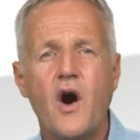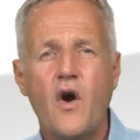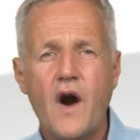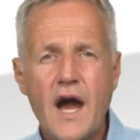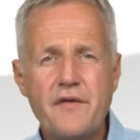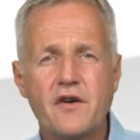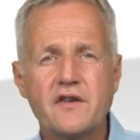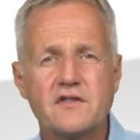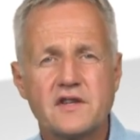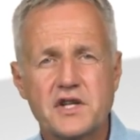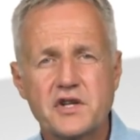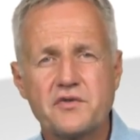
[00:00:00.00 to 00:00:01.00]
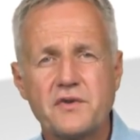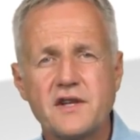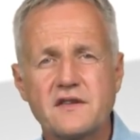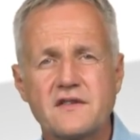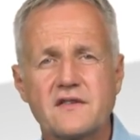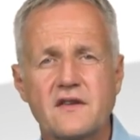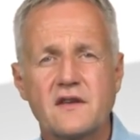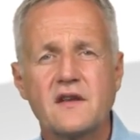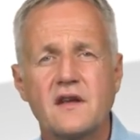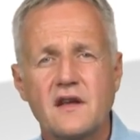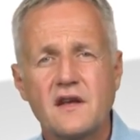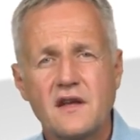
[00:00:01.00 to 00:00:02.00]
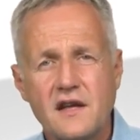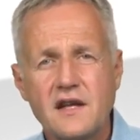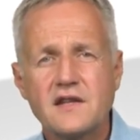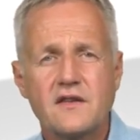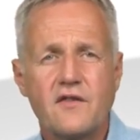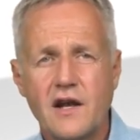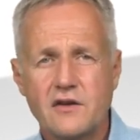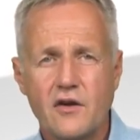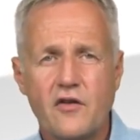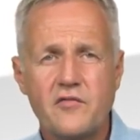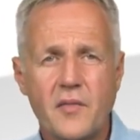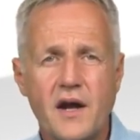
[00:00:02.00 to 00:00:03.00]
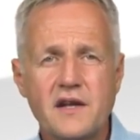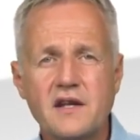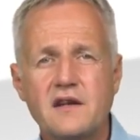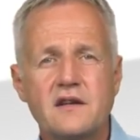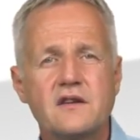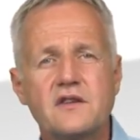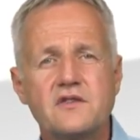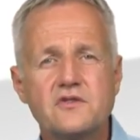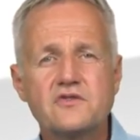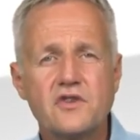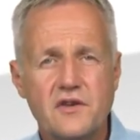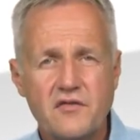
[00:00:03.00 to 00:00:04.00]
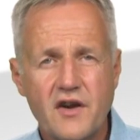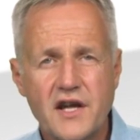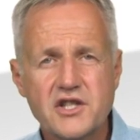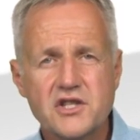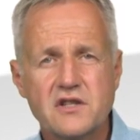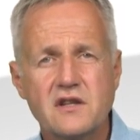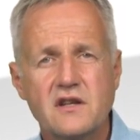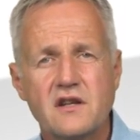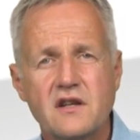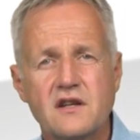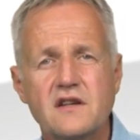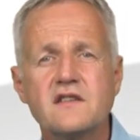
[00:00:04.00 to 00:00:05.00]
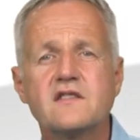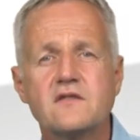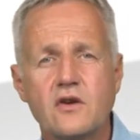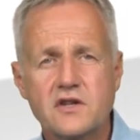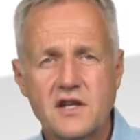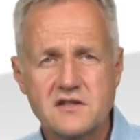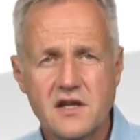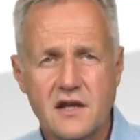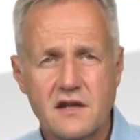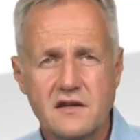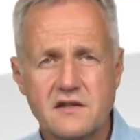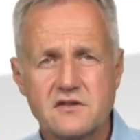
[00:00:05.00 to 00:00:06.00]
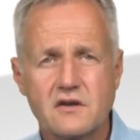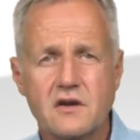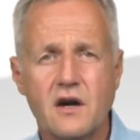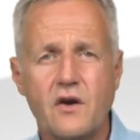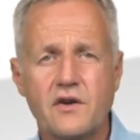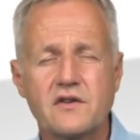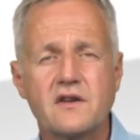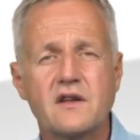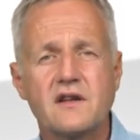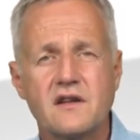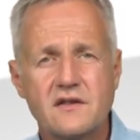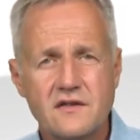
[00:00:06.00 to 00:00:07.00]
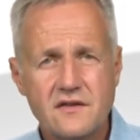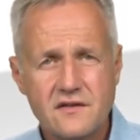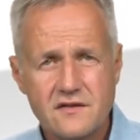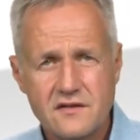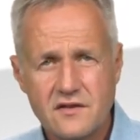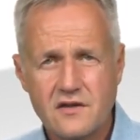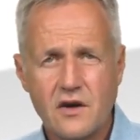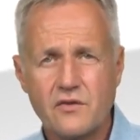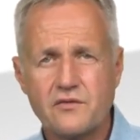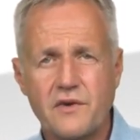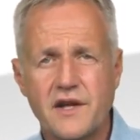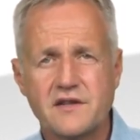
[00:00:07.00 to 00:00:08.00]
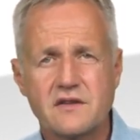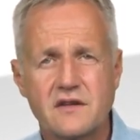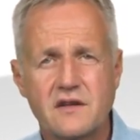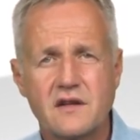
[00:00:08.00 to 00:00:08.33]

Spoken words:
However, the decrease in the value of money due to inflation is not yet taken into account in this discount rate.